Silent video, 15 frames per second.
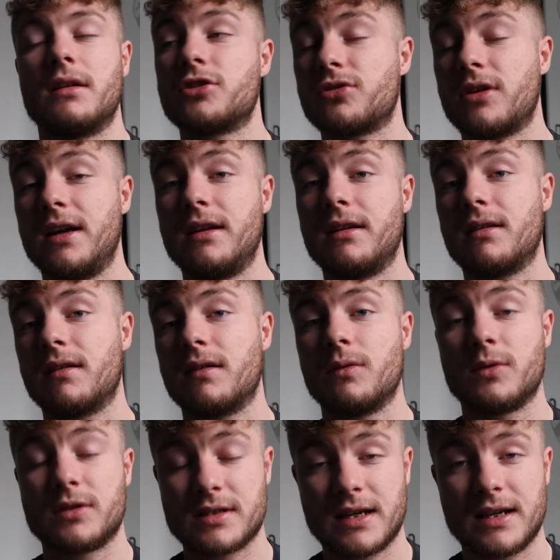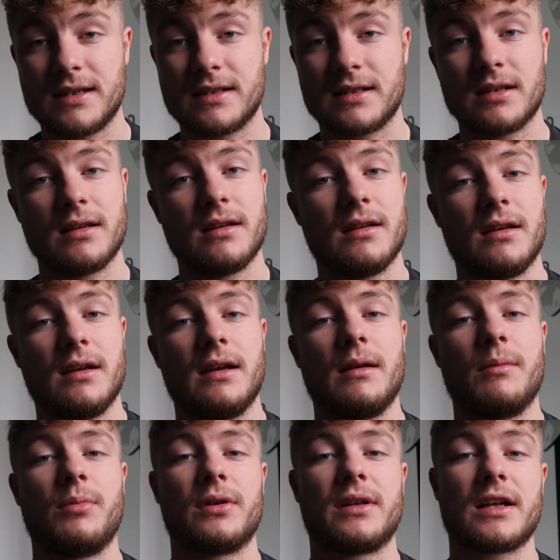Tried it. Was nice.
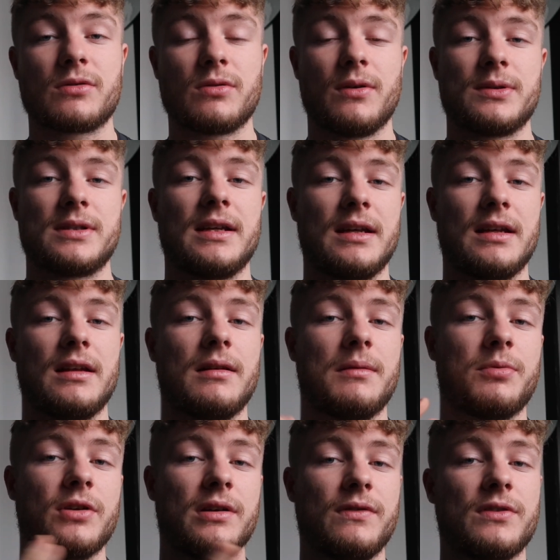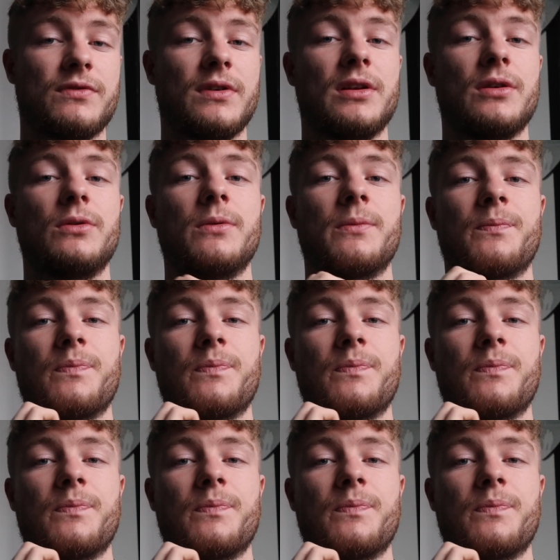But that's what you're seeing in the previous video.